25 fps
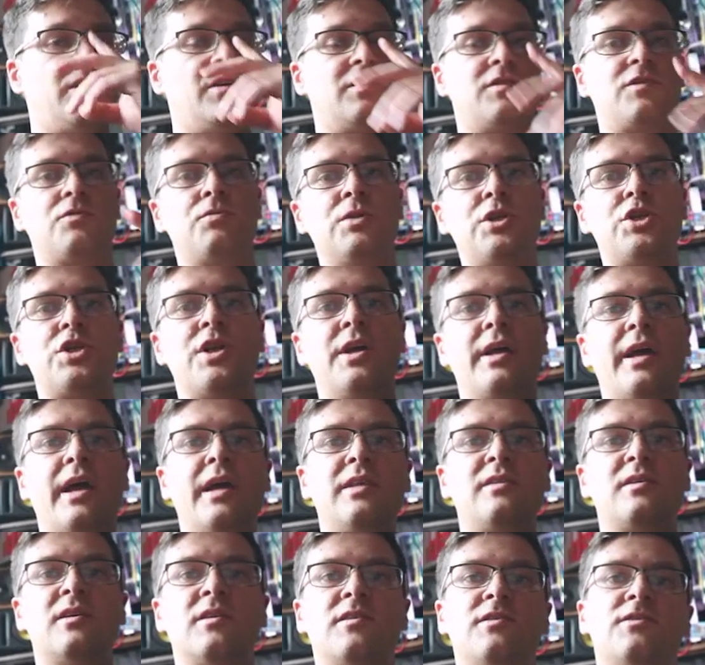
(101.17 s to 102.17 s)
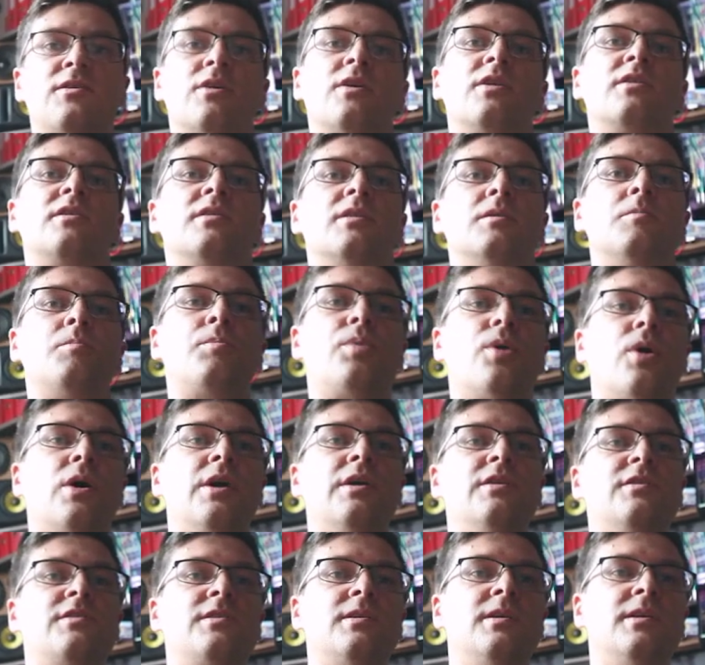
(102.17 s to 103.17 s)
switching at a certain
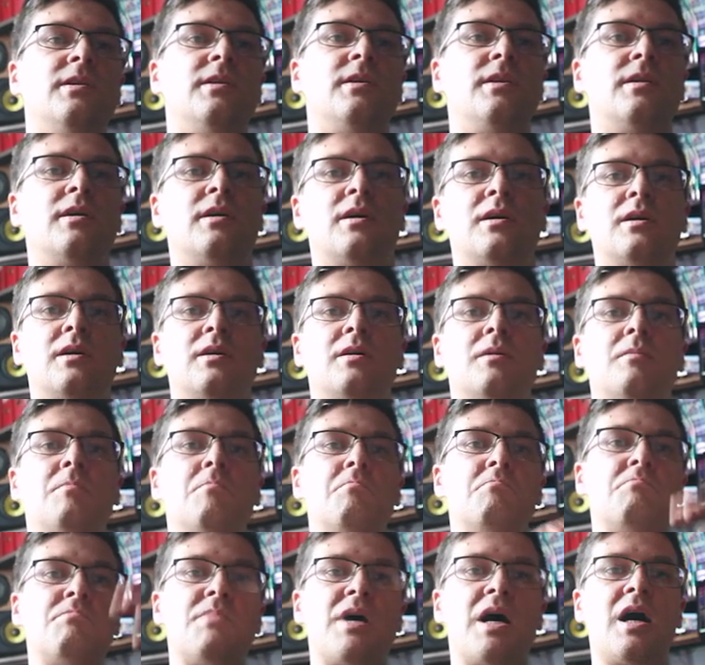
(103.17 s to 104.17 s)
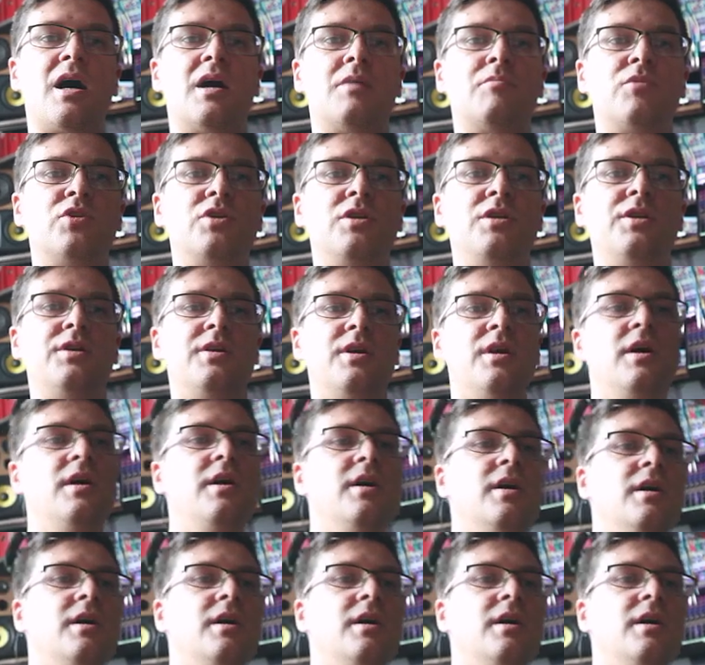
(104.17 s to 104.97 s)
point in um, harmony